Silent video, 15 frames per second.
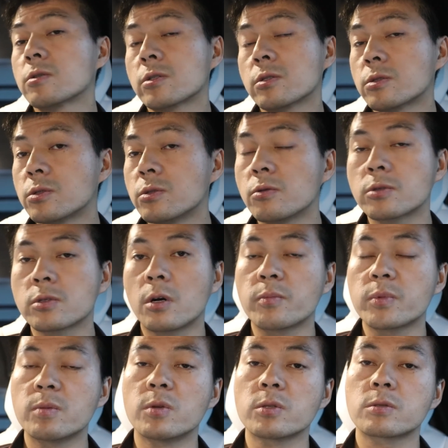so I just use
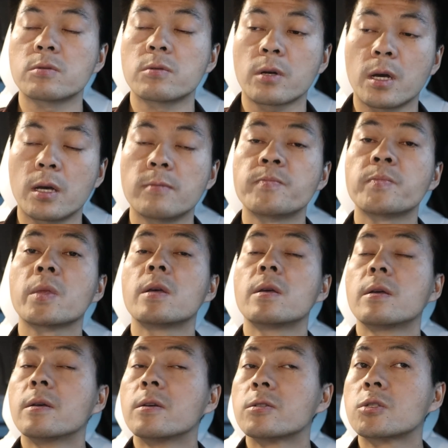Optimus, okay?
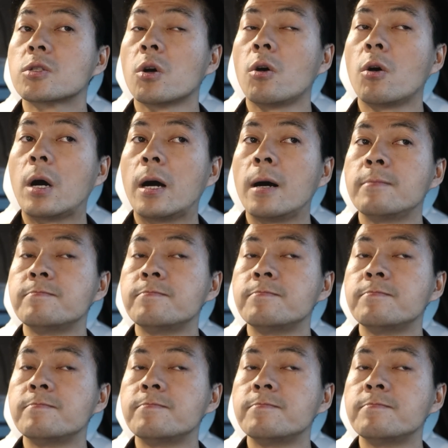So,